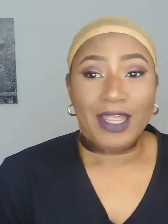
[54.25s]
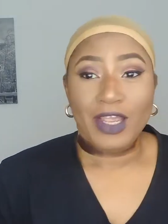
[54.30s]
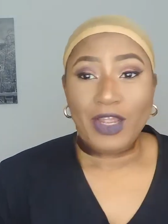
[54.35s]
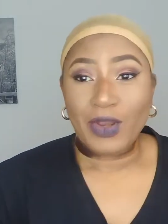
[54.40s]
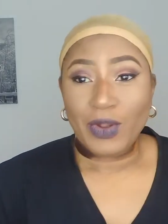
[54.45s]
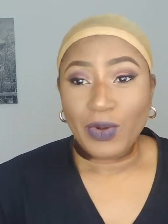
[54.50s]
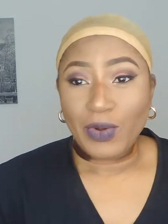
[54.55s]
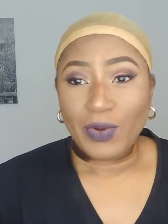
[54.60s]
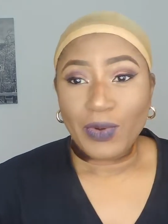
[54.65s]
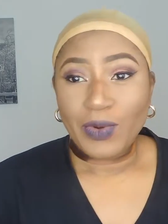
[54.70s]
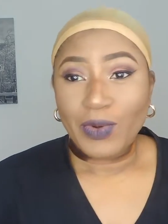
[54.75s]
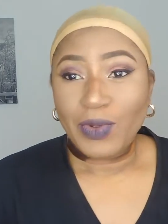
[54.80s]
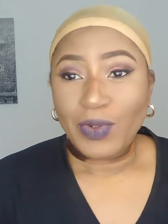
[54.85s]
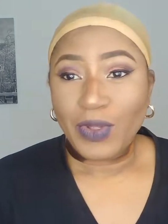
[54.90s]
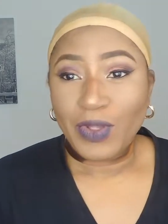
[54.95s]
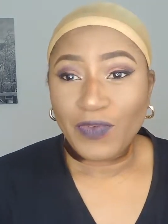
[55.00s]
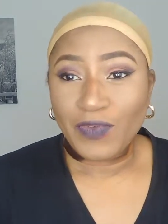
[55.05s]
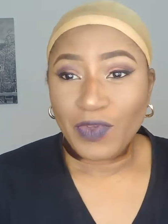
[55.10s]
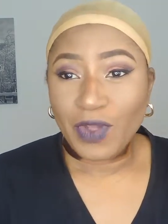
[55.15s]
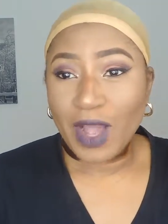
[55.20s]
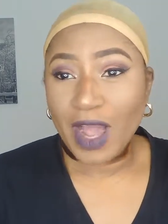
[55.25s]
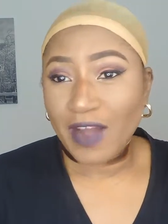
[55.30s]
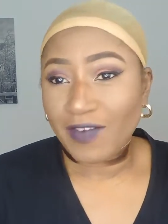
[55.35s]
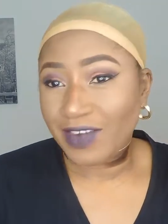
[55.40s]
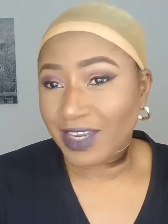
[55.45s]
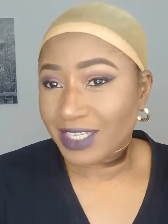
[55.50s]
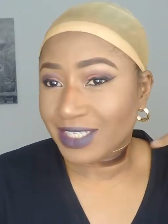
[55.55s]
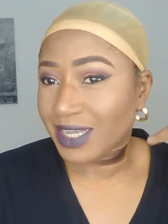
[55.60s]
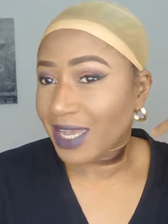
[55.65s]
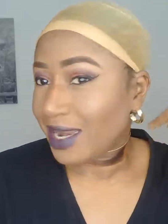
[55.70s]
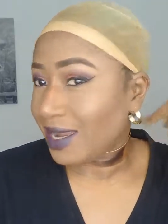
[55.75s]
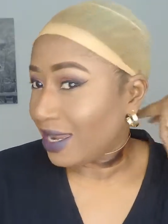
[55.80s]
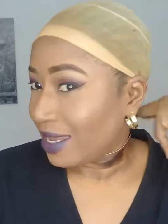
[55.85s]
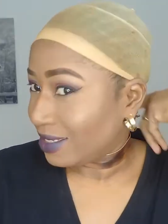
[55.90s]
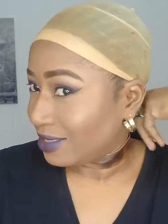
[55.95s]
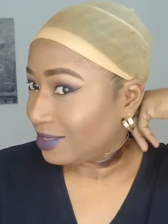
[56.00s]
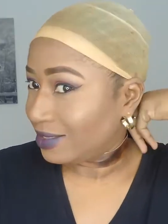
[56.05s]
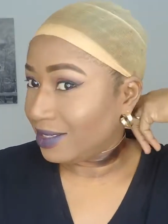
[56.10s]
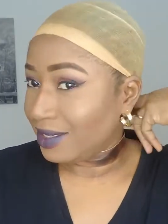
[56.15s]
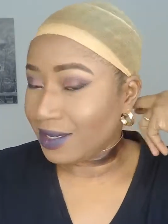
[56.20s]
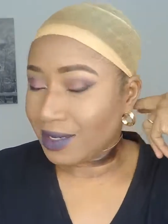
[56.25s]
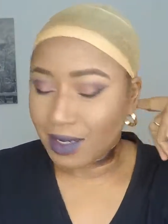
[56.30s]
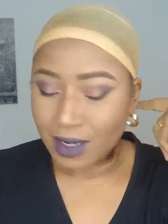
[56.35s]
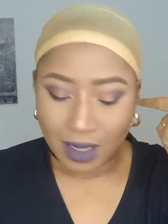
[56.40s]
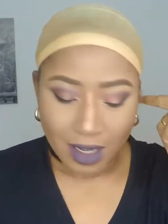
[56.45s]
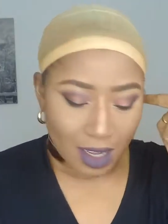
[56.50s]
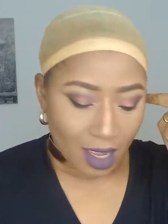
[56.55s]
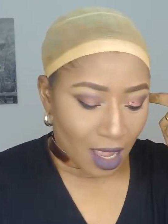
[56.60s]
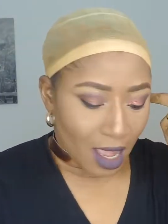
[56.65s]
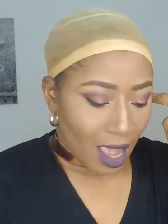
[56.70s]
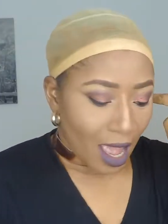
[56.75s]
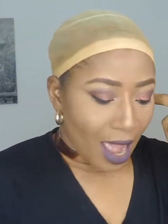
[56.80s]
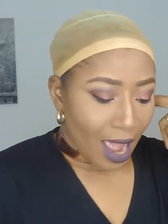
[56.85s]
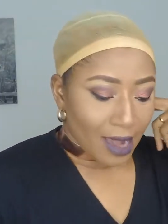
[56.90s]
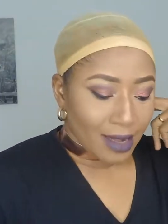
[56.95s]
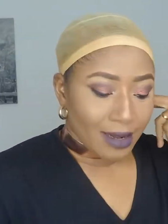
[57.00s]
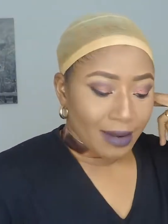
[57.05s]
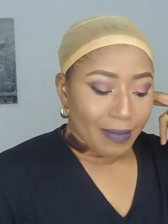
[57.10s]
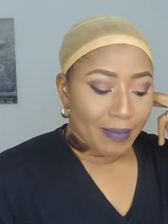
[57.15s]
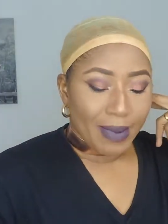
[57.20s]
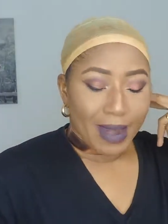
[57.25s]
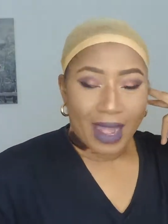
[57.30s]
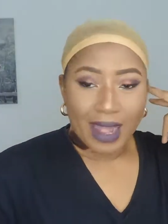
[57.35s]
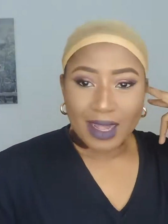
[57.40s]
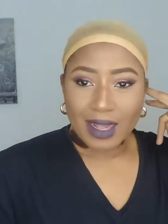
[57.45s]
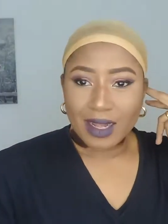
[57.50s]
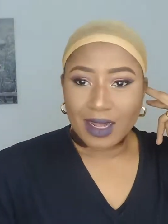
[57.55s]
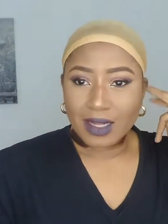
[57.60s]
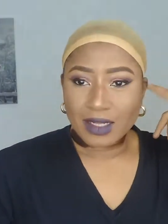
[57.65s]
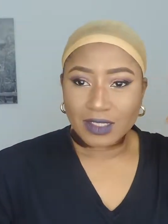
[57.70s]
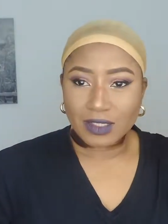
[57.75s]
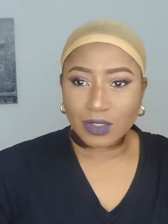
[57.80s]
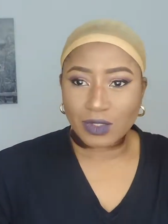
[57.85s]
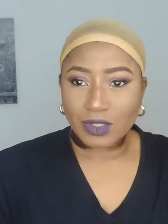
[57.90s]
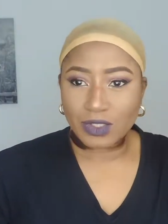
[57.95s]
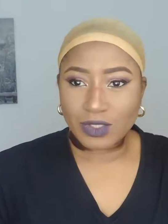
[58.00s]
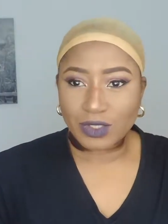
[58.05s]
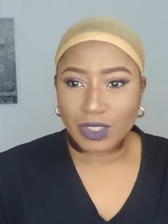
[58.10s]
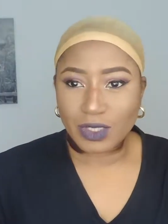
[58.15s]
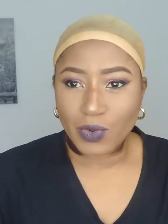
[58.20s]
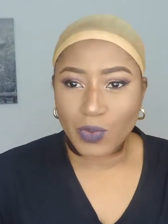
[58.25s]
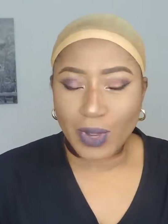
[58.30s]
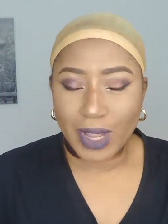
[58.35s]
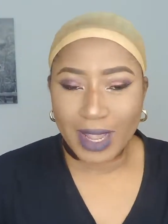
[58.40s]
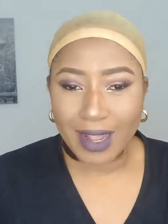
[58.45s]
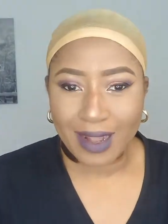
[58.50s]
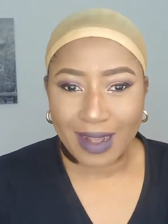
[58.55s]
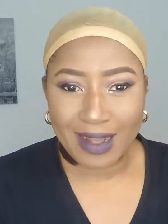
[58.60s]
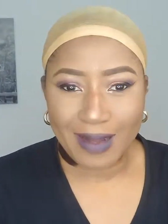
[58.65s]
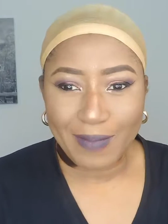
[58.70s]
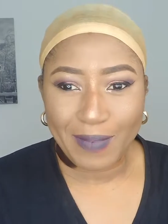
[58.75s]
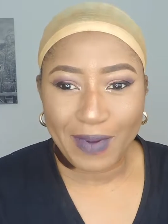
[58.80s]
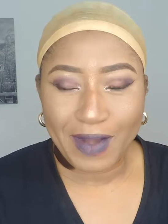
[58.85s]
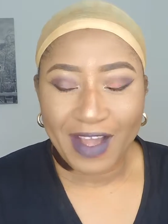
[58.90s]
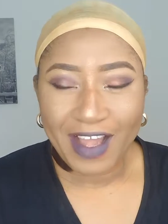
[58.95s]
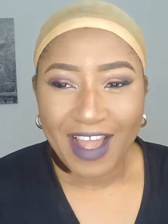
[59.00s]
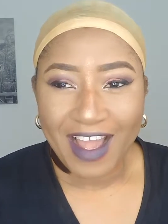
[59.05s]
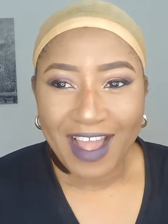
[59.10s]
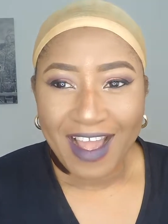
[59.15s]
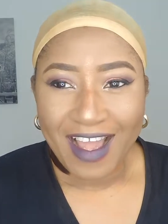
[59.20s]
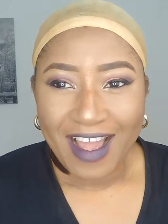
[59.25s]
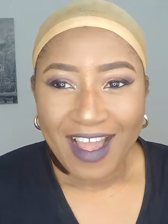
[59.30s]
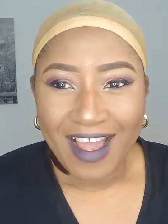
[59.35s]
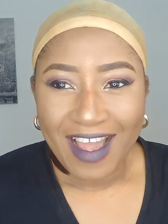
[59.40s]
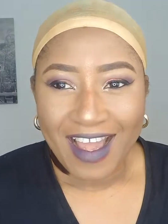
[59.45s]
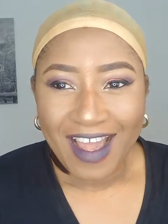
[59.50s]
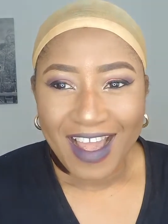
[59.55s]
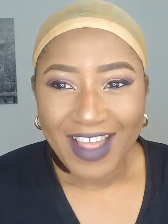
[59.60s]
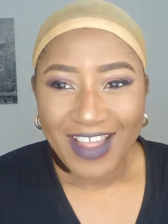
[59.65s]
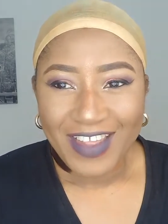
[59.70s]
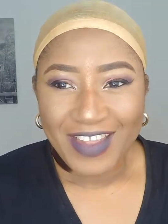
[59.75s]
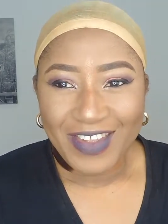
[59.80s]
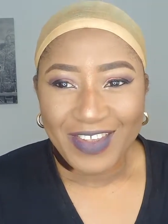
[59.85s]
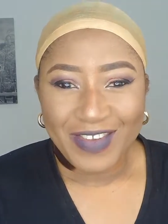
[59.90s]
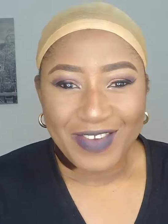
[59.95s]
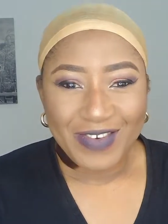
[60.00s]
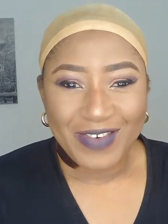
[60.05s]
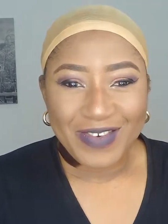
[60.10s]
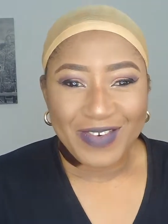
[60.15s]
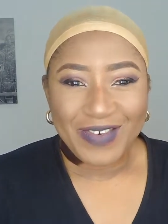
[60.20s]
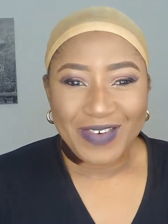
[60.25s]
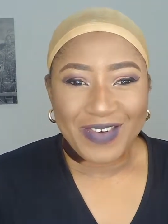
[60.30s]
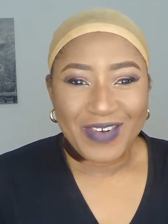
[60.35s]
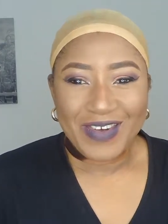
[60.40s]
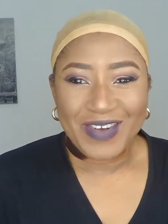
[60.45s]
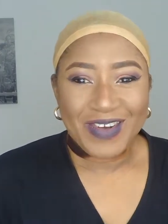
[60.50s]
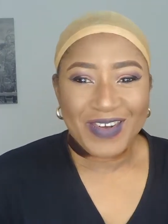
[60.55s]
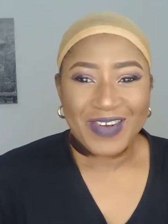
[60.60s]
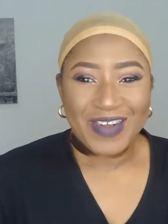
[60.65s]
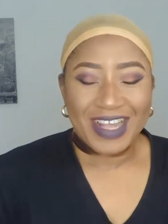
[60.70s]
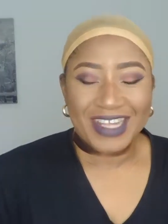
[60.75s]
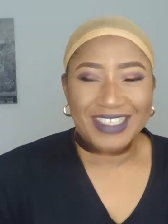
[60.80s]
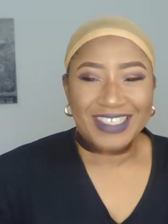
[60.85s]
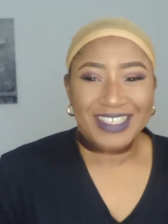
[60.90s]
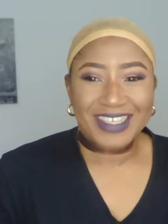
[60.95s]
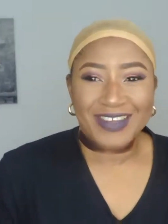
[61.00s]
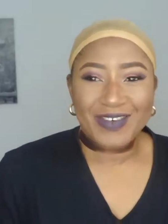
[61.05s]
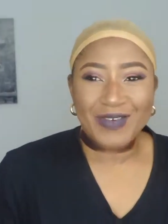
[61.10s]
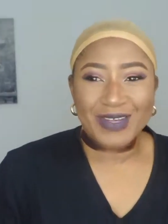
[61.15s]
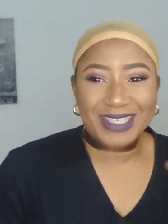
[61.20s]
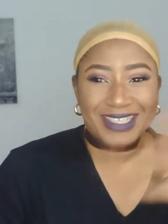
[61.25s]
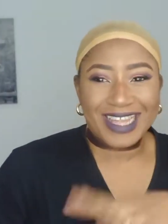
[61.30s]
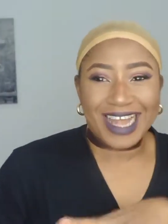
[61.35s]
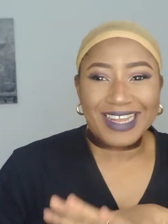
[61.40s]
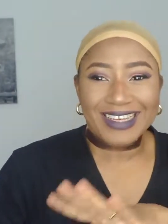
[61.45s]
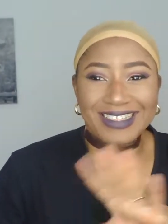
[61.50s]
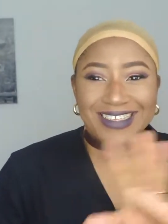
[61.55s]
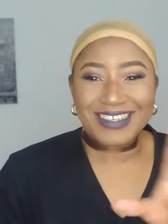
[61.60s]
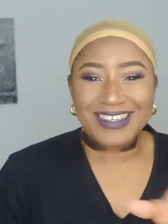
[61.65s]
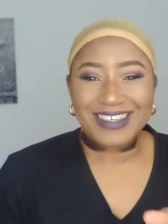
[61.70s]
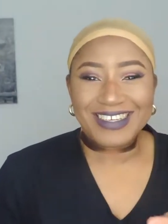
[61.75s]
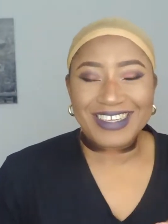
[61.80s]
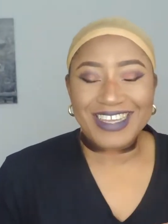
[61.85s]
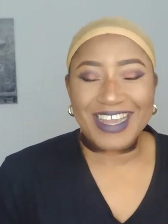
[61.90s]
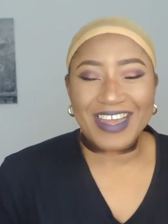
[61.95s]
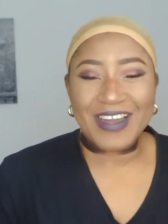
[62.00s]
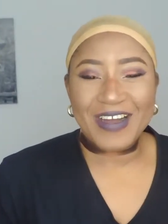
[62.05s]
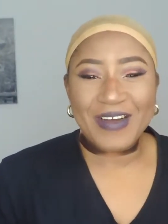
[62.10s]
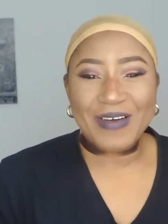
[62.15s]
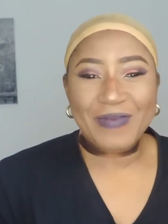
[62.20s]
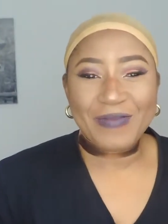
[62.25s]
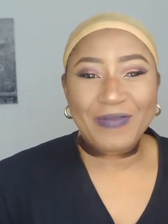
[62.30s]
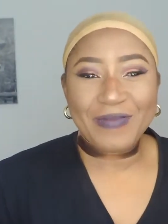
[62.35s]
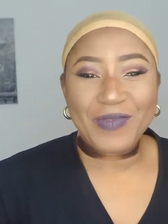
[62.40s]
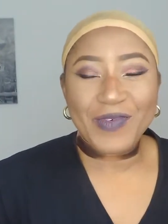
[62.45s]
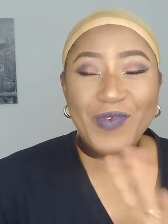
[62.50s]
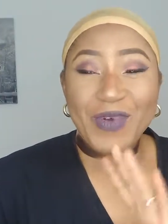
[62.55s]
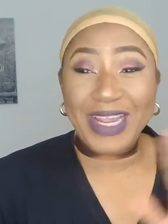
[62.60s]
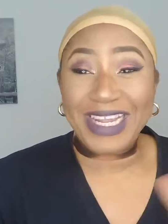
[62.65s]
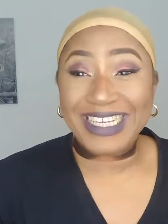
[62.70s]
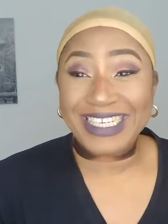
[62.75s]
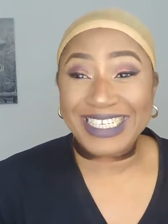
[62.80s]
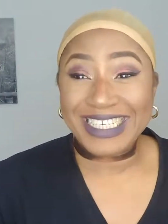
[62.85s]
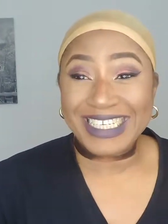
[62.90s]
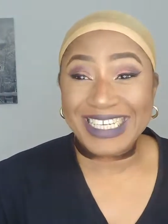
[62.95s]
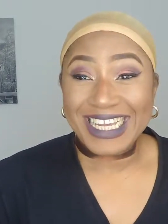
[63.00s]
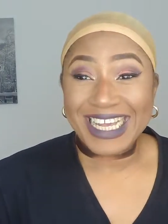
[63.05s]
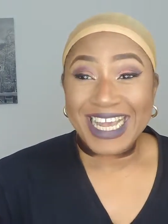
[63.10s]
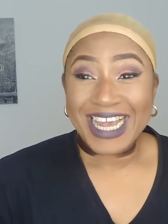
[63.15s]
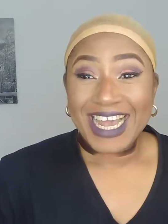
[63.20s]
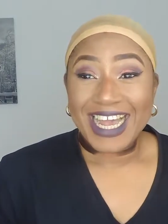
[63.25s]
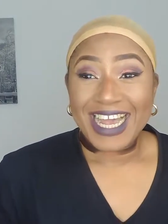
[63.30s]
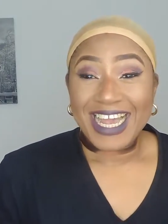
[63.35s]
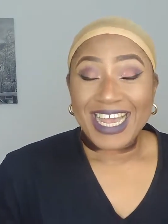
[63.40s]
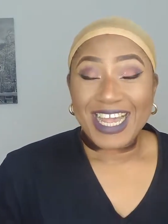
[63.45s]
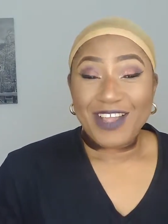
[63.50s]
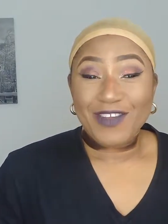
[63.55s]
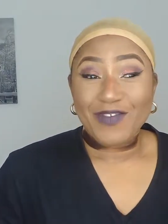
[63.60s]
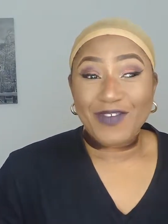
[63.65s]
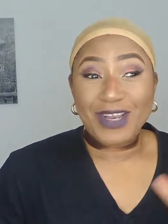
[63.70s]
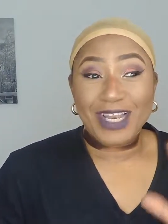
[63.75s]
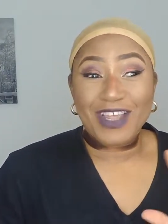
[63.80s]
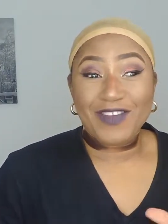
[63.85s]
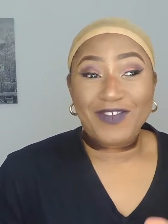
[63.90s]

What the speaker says: You know, if you have this elastic at the back sewn to the wig cap, you can withstand the wind. If